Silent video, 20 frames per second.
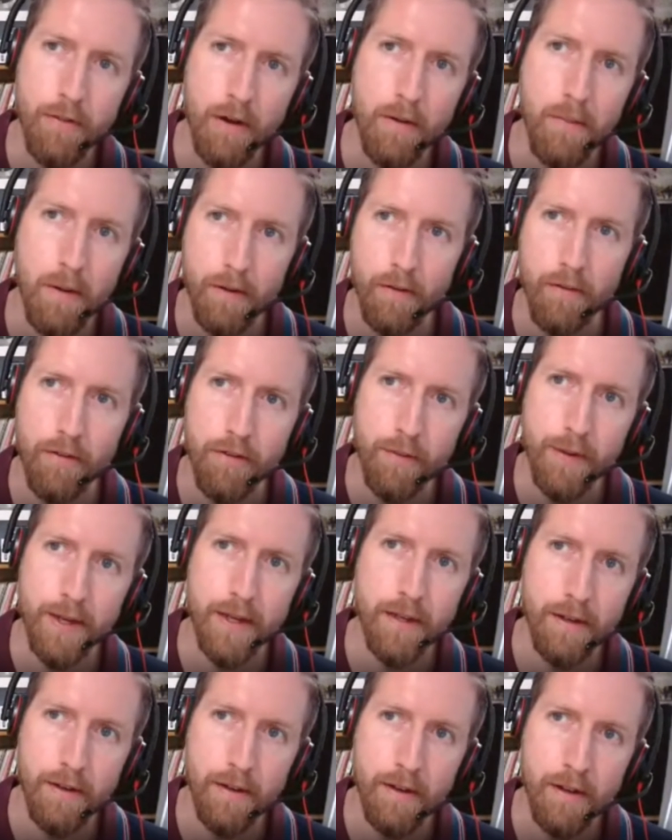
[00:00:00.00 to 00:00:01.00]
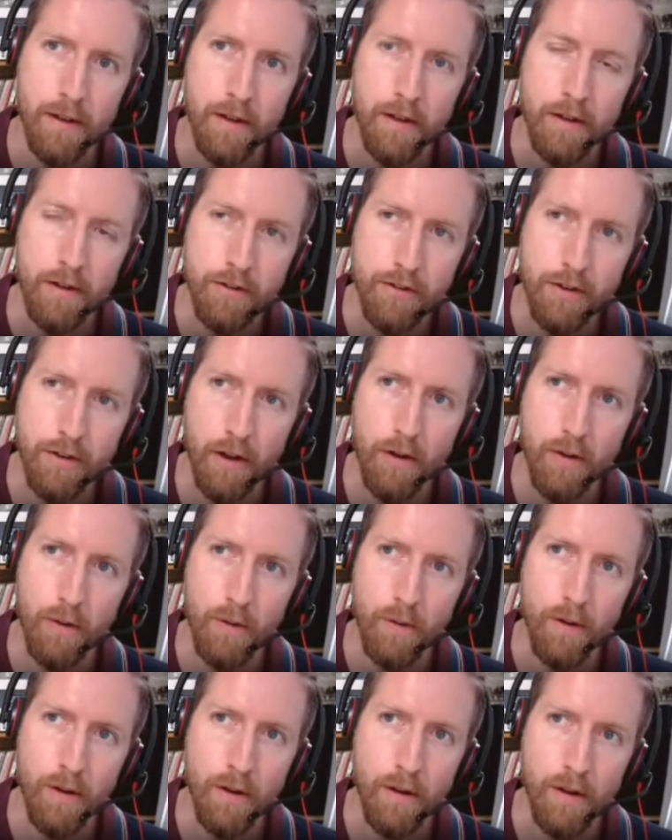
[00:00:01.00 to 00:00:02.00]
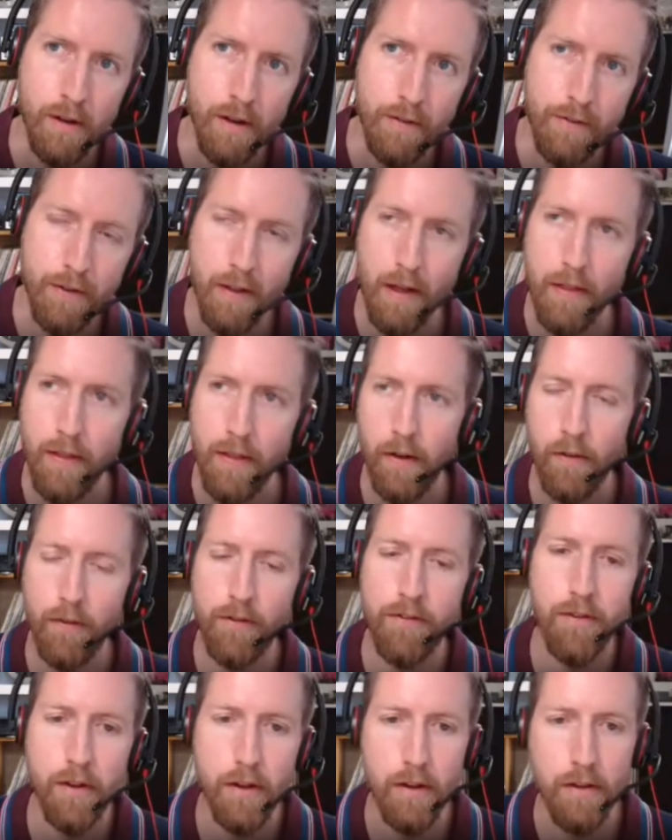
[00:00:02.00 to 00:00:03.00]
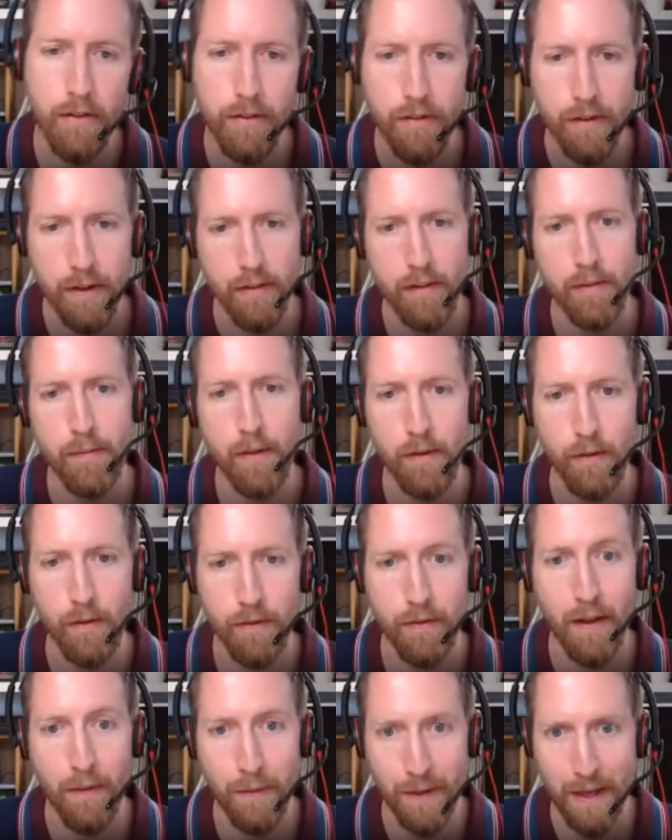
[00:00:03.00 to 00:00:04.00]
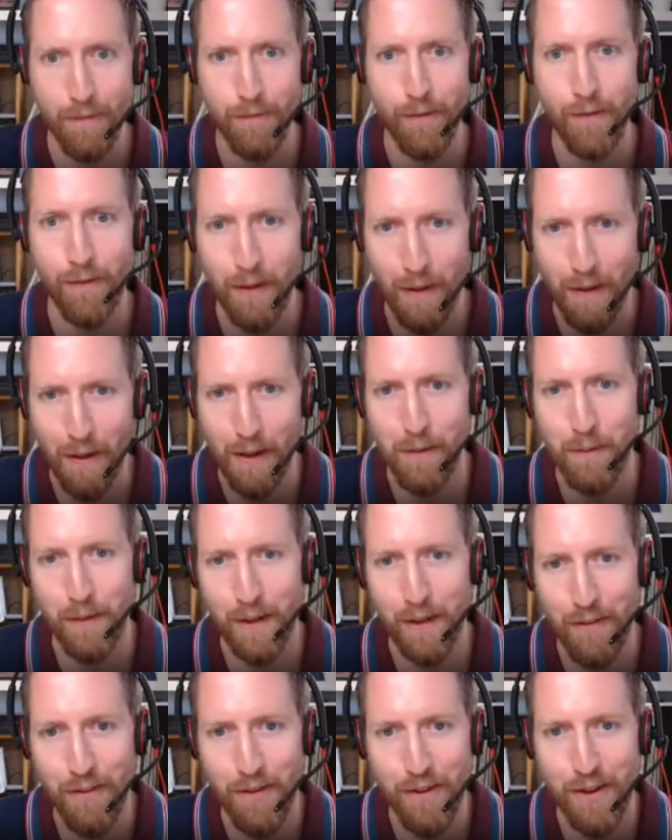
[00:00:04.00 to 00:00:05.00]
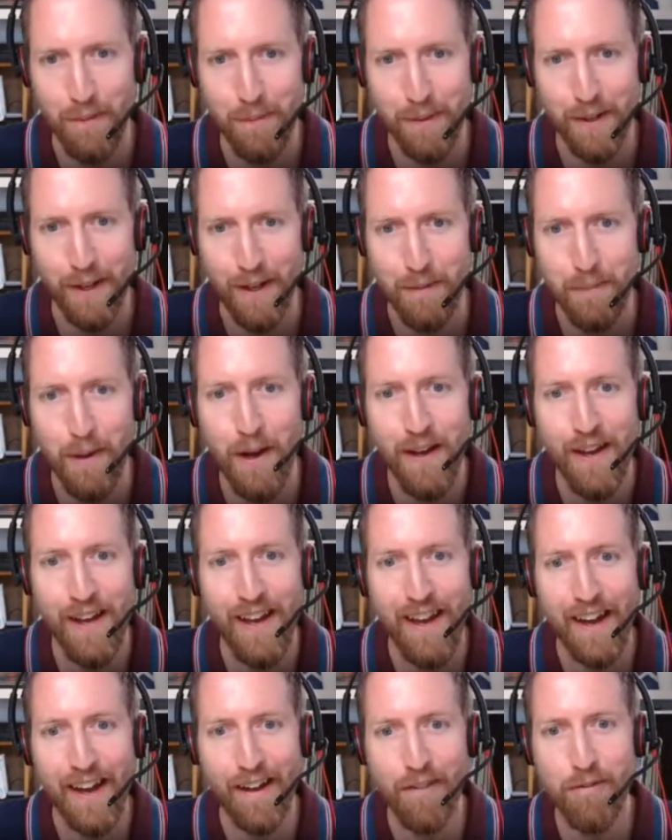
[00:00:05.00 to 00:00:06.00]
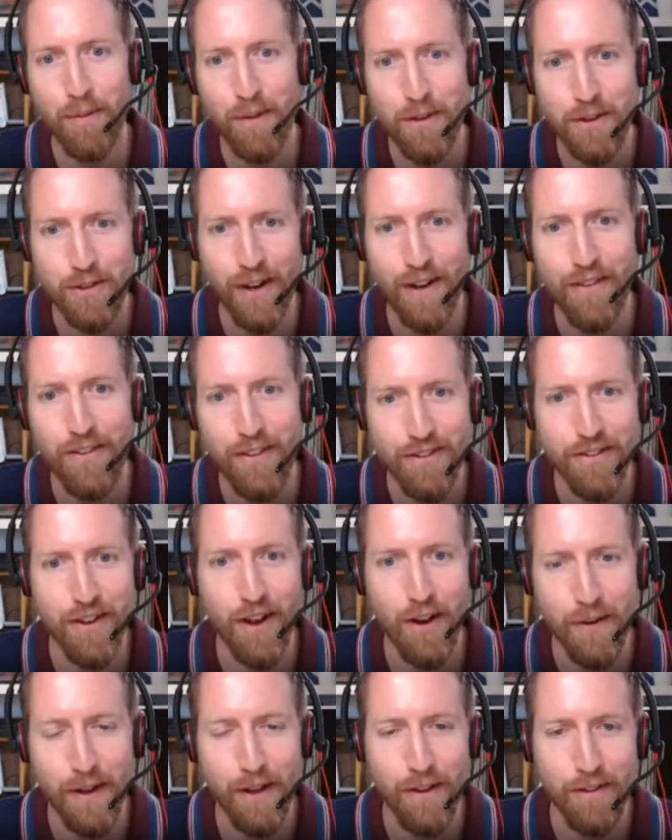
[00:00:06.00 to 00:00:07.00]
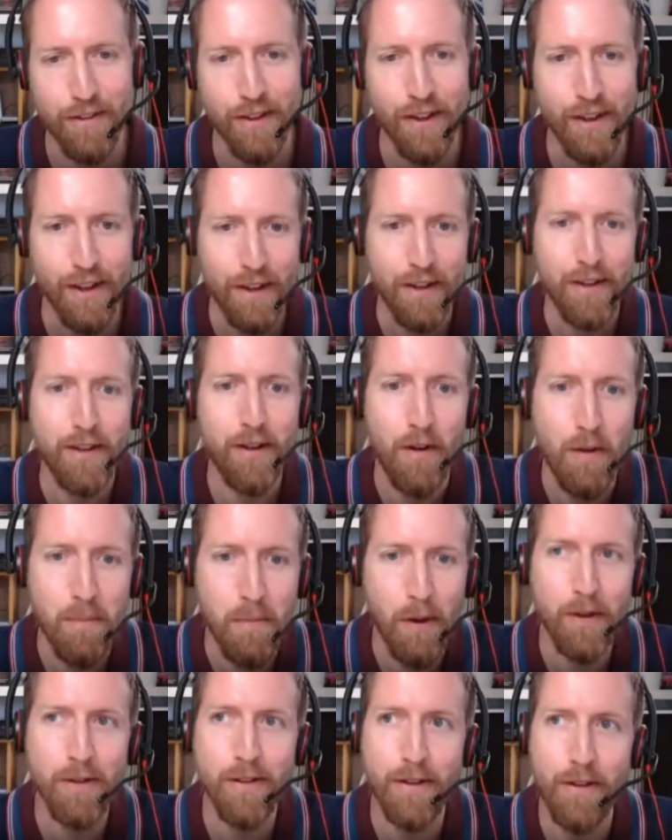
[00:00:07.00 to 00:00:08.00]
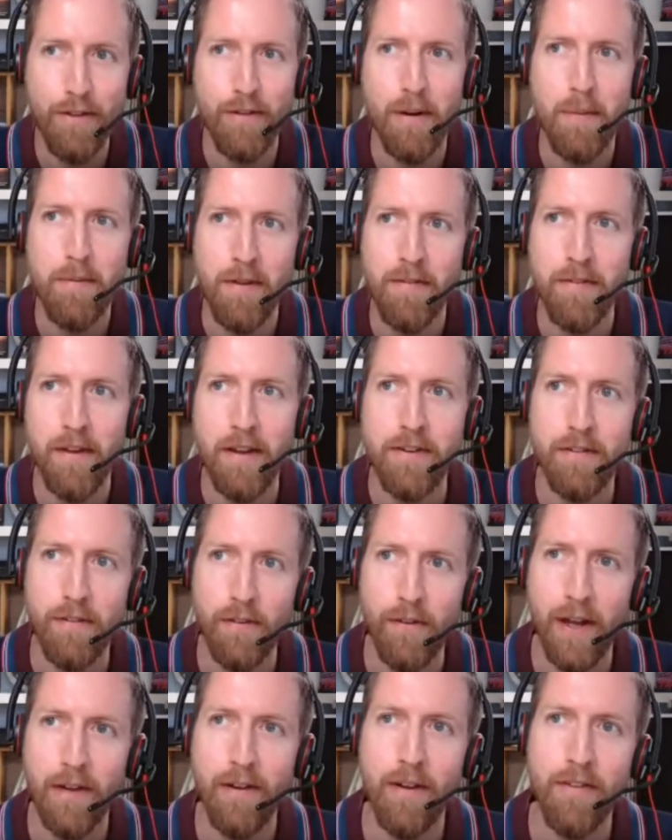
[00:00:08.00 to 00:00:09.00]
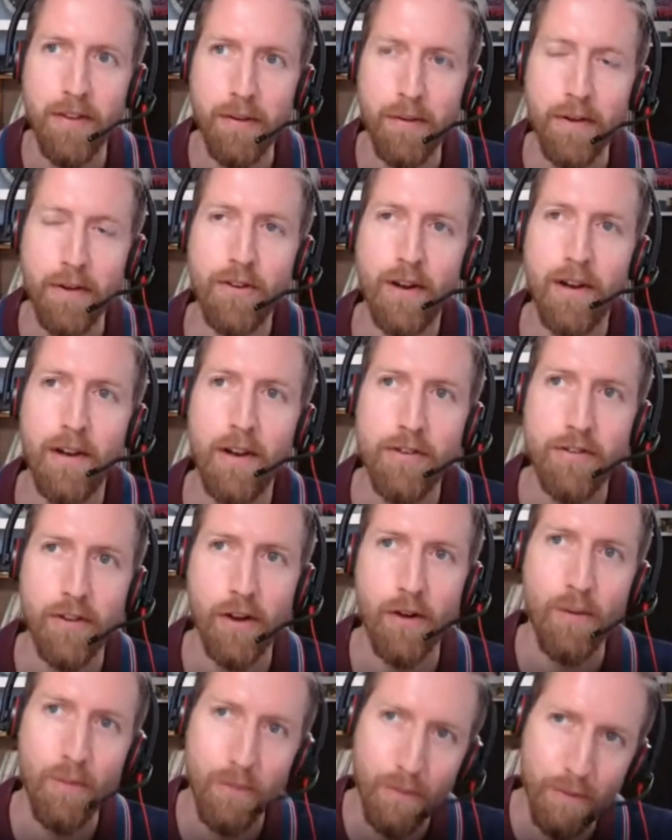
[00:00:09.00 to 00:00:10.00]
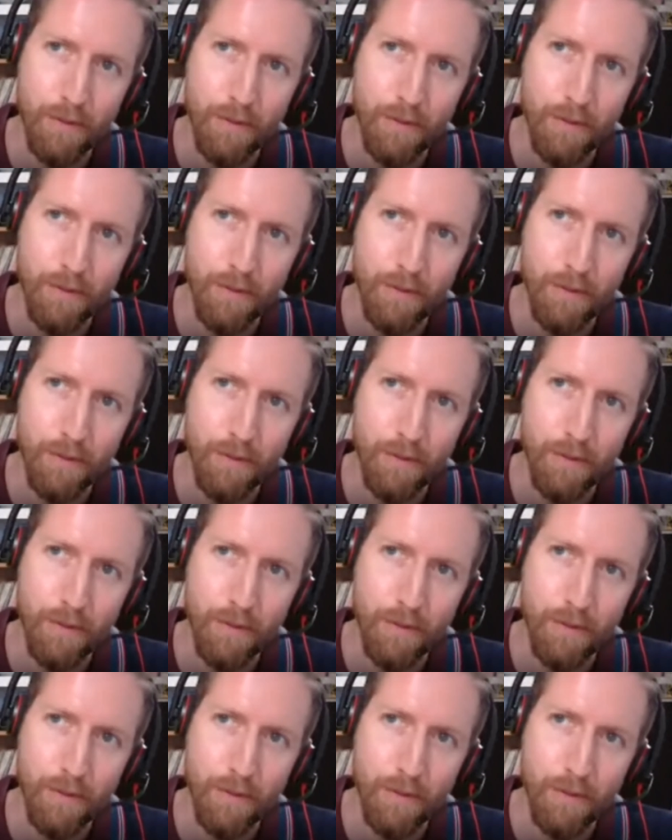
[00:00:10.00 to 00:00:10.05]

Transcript: our models so we can show, if you like, that uncertainty in the models. Now I don't want to get too complicated, but I guess what we're trying to show is, a model is a representation of a reality. We're trying to show